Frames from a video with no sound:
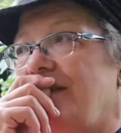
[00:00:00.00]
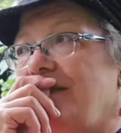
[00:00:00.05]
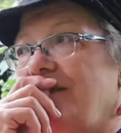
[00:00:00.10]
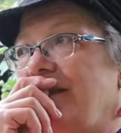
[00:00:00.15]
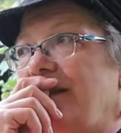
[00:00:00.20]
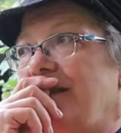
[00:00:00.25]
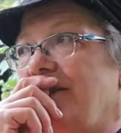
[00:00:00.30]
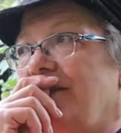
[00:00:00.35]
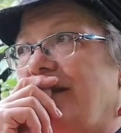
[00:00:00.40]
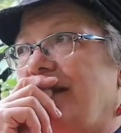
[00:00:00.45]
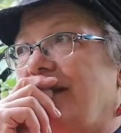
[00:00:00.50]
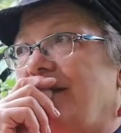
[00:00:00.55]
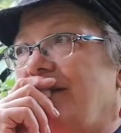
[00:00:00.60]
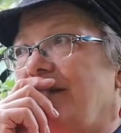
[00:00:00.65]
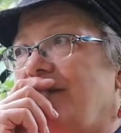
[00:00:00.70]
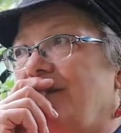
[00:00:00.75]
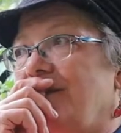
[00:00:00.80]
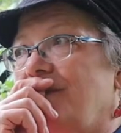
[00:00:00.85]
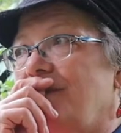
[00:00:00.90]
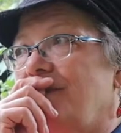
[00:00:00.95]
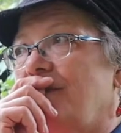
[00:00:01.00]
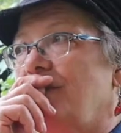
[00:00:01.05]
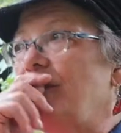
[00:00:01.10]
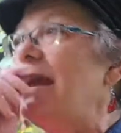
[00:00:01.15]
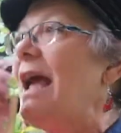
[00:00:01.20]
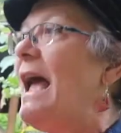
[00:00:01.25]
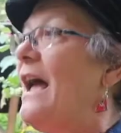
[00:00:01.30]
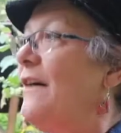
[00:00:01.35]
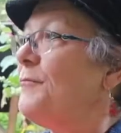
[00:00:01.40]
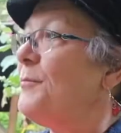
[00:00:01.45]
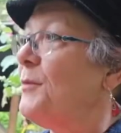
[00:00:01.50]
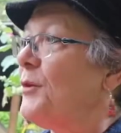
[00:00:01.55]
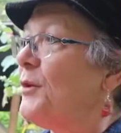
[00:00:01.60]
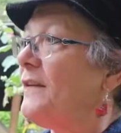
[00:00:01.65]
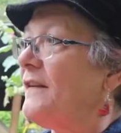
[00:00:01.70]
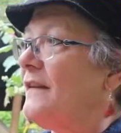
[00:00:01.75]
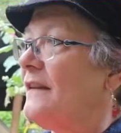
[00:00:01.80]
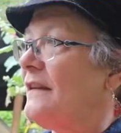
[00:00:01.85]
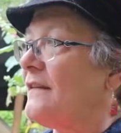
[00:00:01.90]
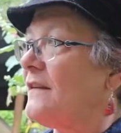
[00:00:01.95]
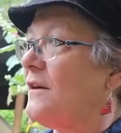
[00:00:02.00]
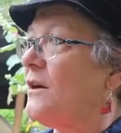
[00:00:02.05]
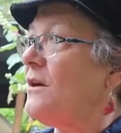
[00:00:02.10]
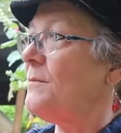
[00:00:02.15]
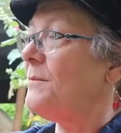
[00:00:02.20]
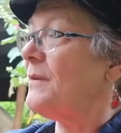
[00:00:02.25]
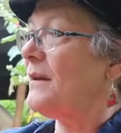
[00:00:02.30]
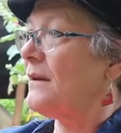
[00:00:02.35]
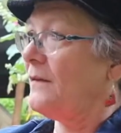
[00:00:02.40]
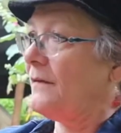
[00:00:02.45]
We don't hear them. We have birds in this garden